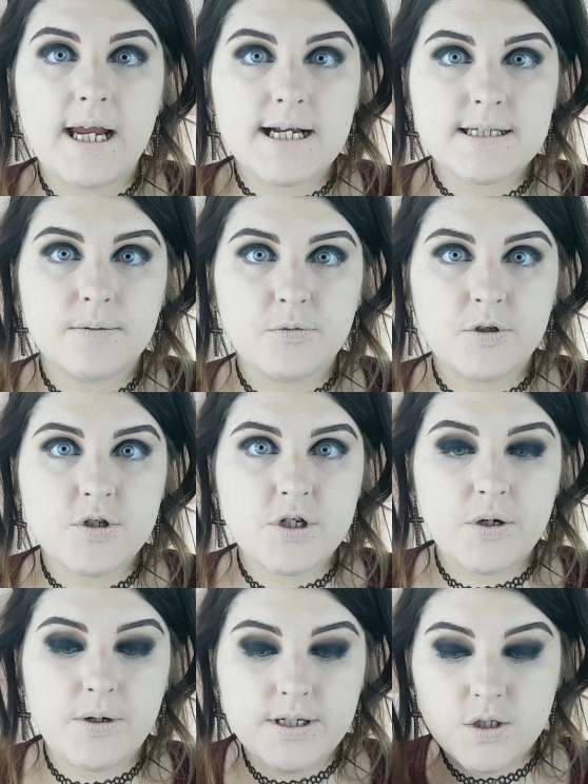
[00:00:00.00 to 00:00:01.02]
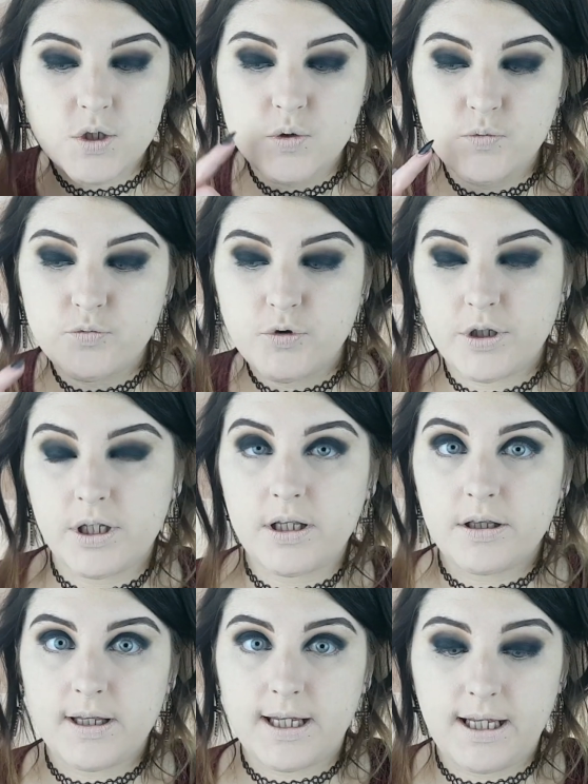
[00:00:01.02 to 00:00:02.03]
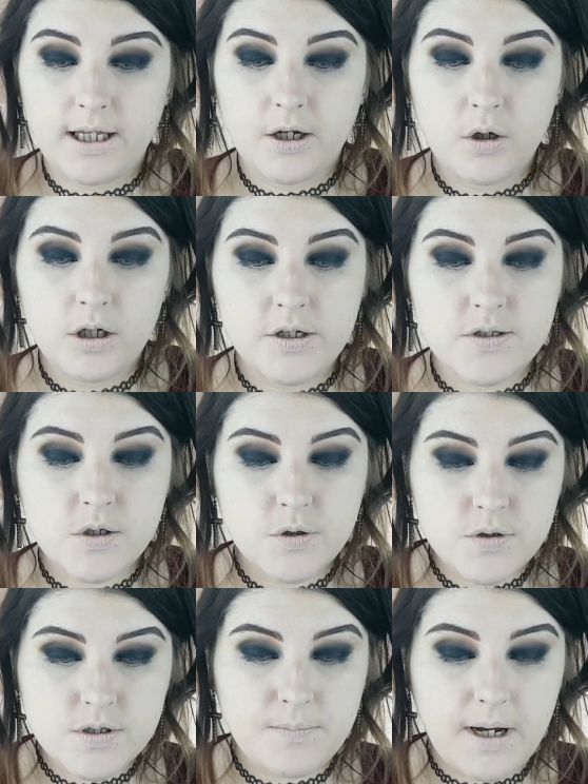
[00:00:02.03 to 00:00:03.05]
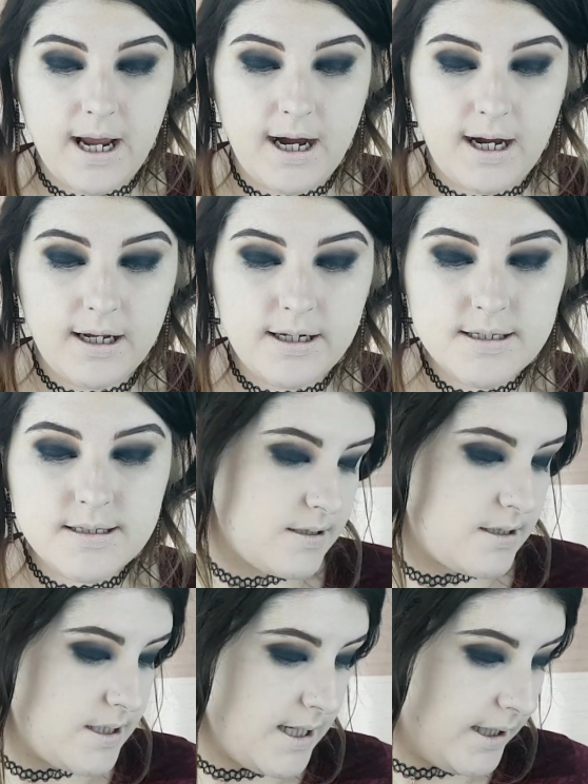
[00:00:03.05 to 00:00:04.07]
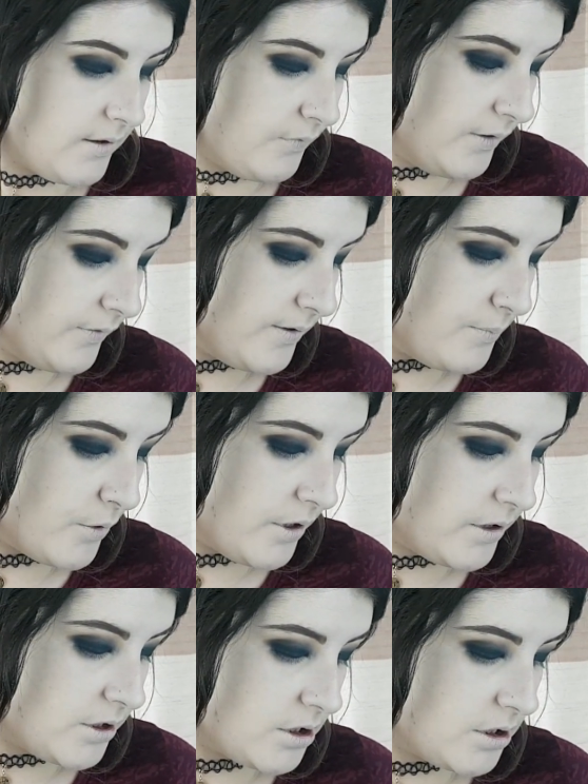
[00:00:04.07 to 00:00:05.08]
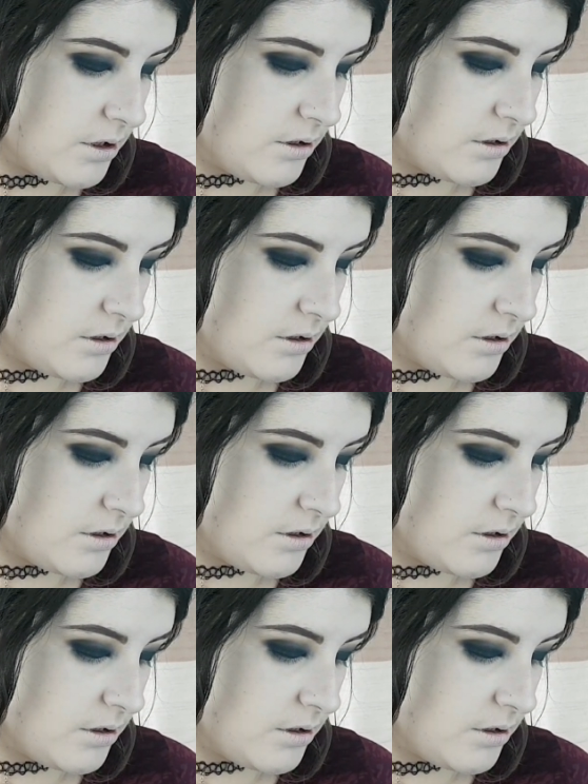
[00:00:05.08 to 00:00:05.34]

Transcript: next thing I'm going to do is just run the colours under my eyes. So taking a fluffy brush